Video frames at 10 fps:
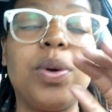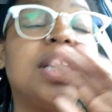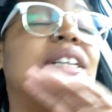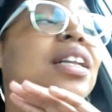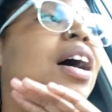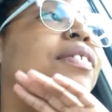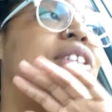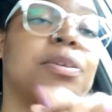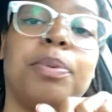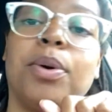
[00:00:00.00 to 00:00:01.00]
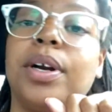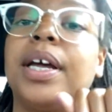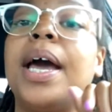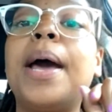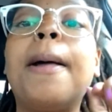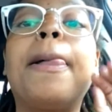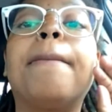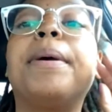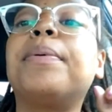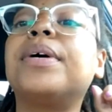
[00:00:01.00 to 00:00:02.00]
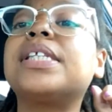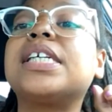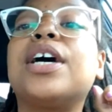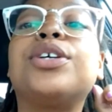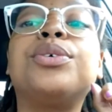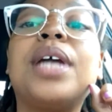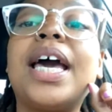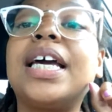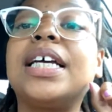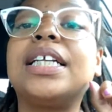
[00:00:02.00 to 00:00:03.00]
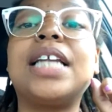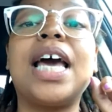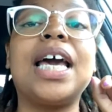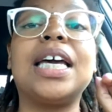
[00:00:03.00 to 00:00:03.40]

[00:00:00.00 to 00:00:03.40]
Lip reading: We love to support. People will tell you they